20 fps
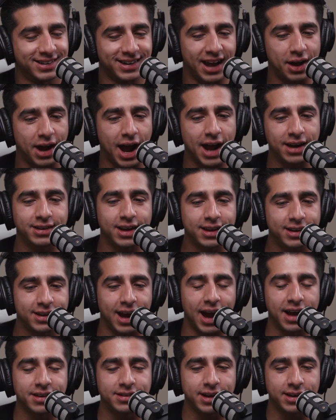I'd
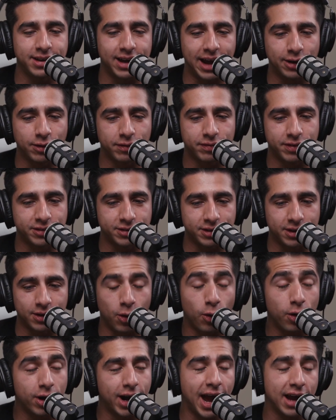say Daniel for sure.
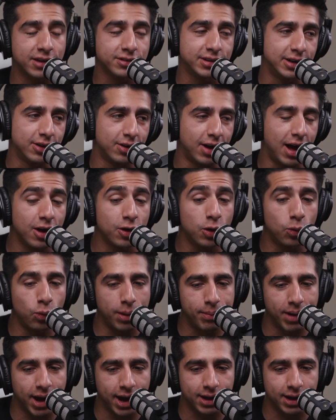Or actually, no, I'll go way back.